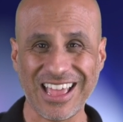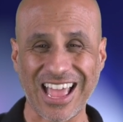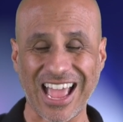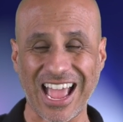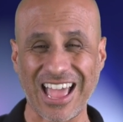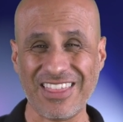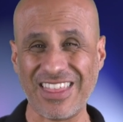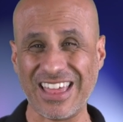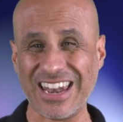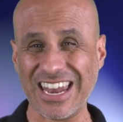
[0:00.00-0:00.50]

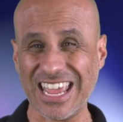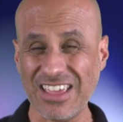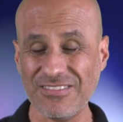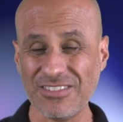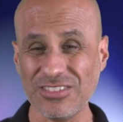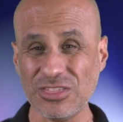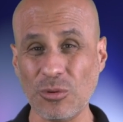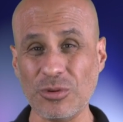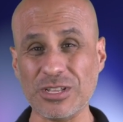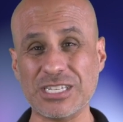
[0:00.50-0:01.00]
and that
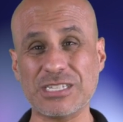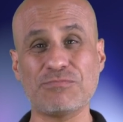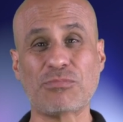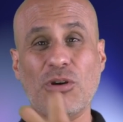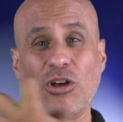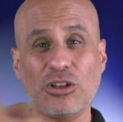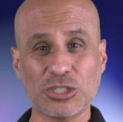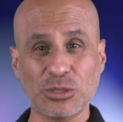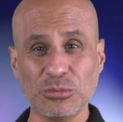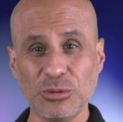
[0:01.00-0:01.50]
even though it's
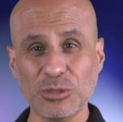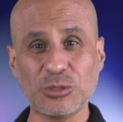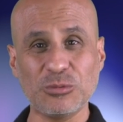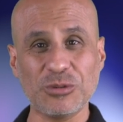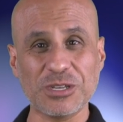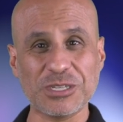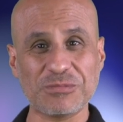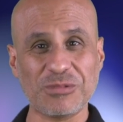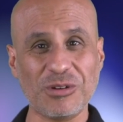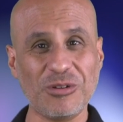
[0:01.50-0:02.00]
possible to
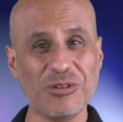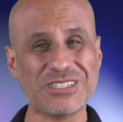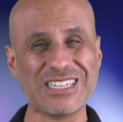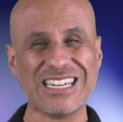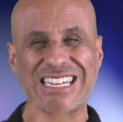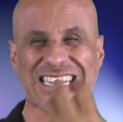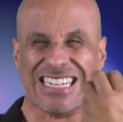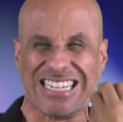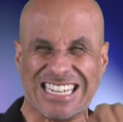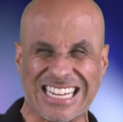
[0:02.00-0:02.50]
experience
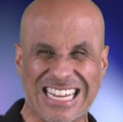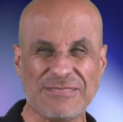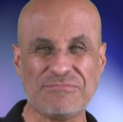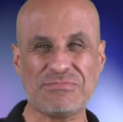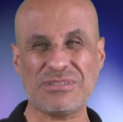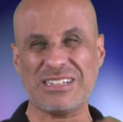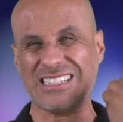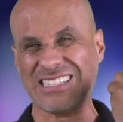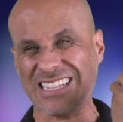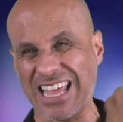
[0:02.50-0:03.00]
a deep
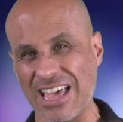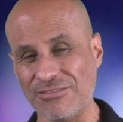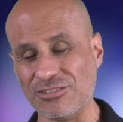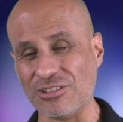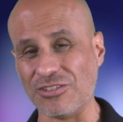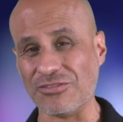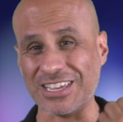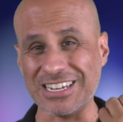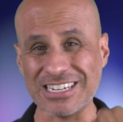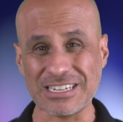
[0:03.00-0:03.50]
level
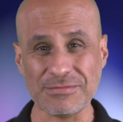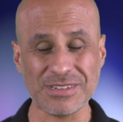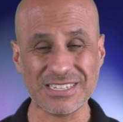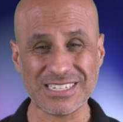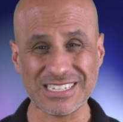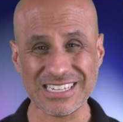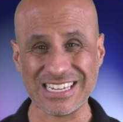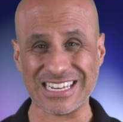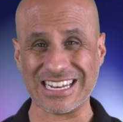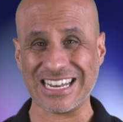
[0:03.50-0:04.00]
of
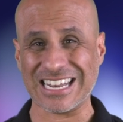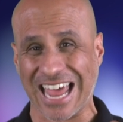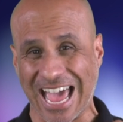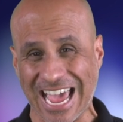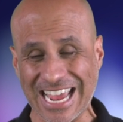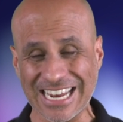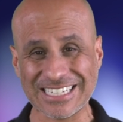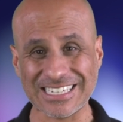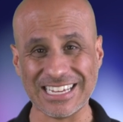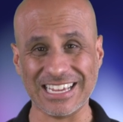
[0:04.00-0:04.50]
intimacy and
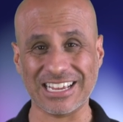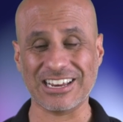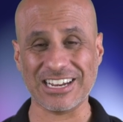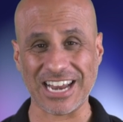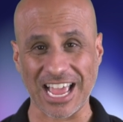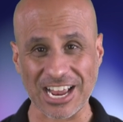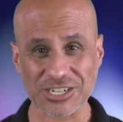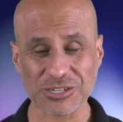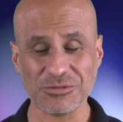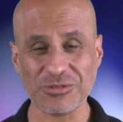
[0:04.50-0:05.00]
light and
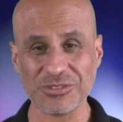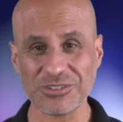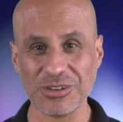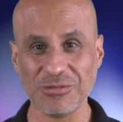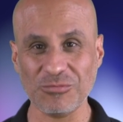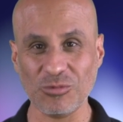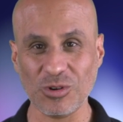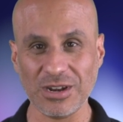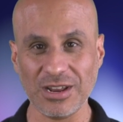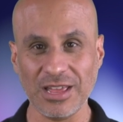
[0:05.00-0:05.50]
connection with
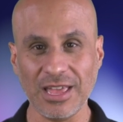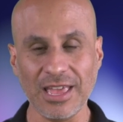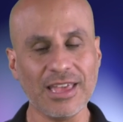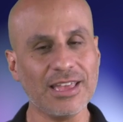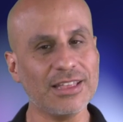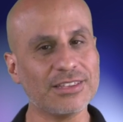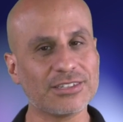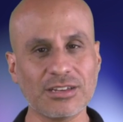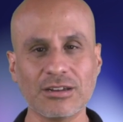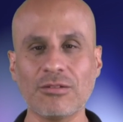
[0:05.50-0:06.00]
someone,
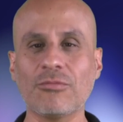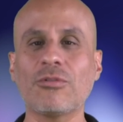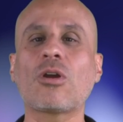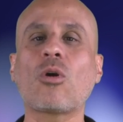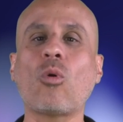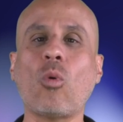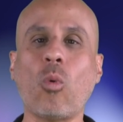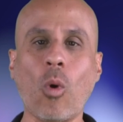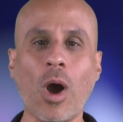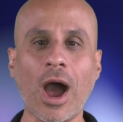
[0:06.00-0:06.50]
it's going to
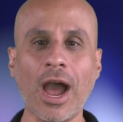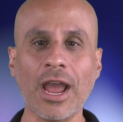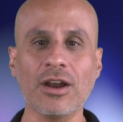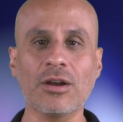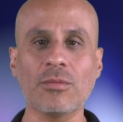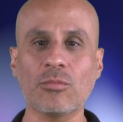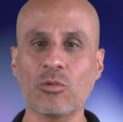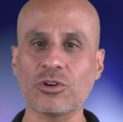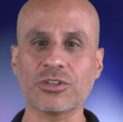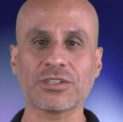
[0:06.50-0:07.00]

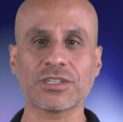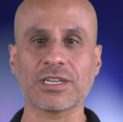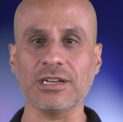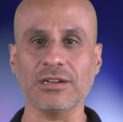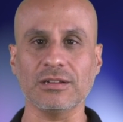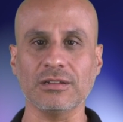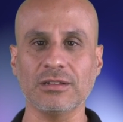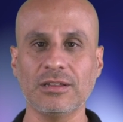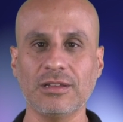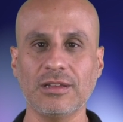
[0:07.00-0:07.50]
require more
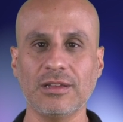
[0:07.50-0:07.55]
skill.